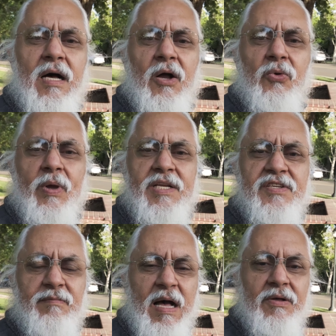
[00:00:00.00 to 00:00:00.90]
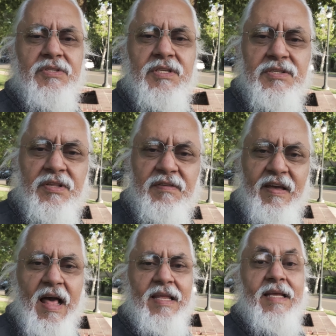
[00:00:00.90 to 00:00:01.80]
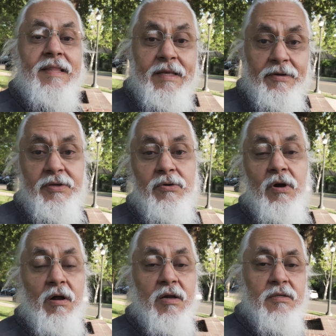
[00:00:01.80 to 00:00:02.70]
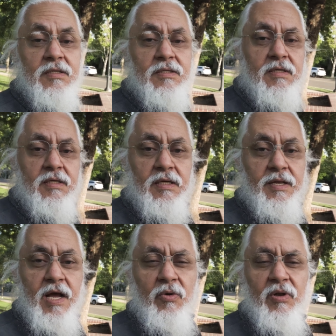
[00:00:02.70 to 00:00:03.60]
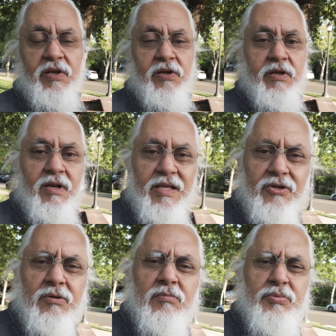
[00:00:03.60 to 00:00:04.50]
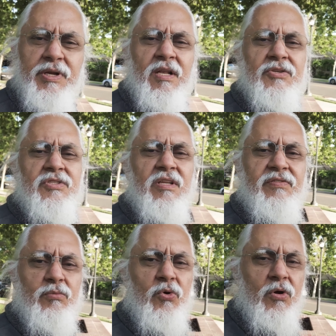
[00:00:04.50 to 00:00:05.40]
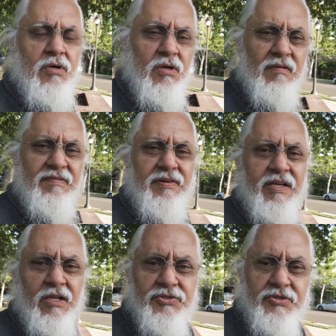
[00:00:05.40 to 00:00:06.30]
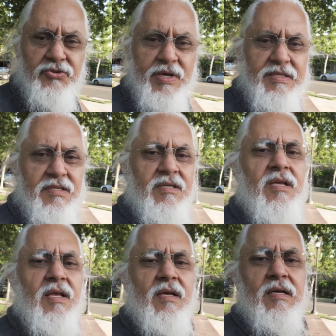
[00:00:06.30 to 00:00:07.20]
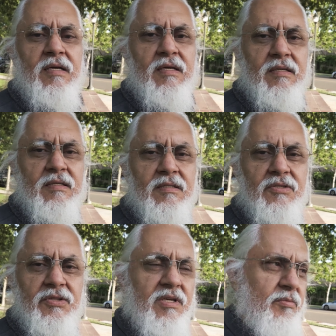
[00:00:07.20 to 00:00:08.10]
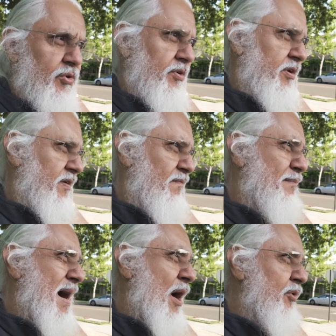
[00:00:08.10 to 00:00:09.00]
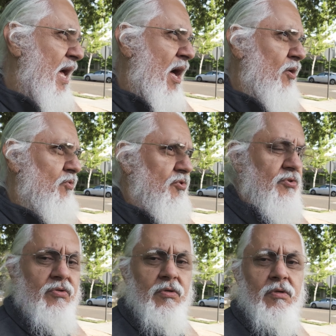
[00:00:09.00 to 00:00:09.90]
a range of mountains into the valley, and there you are an hour later, pretty close to Livermore, very close to Tracy, to the community of Mountain House,